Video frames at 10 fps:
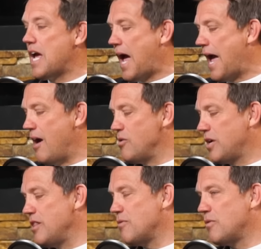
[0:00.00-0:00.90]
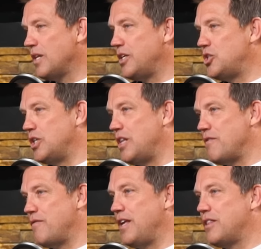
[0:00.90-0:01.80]
how can the religion and
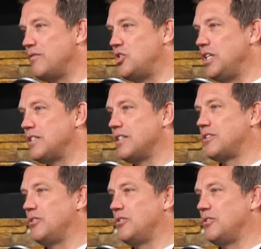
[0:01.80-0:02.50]
the faith of Jesus,